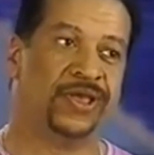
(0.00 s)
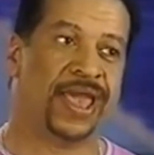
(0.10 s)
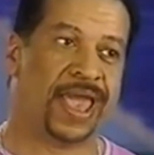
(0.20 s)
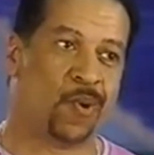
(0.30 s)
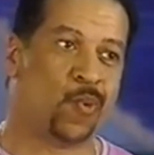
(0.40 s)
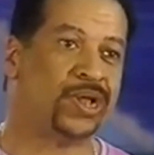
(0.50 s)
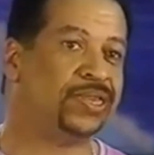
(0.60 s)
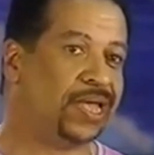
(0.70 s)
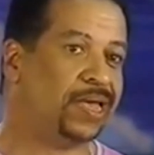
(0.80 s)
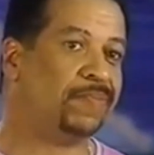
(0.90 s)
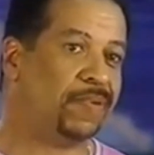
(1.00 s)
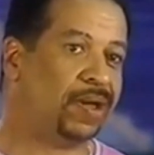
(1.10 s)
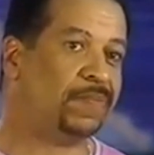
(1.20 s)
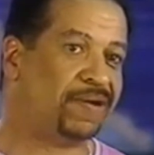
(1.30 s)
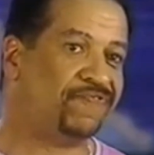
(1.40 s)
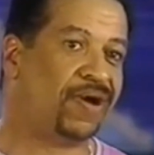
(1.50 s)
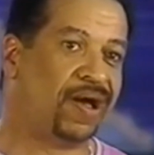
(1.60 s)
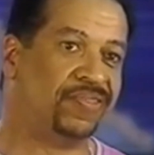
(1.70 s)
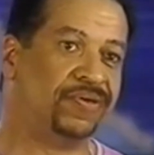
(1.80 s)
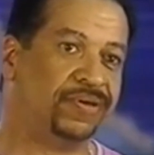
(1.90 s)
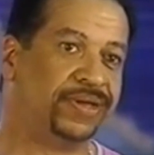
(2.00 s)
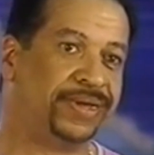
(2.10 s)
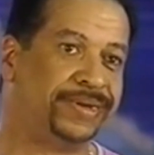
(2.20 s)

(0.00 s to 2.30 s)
And one day, my father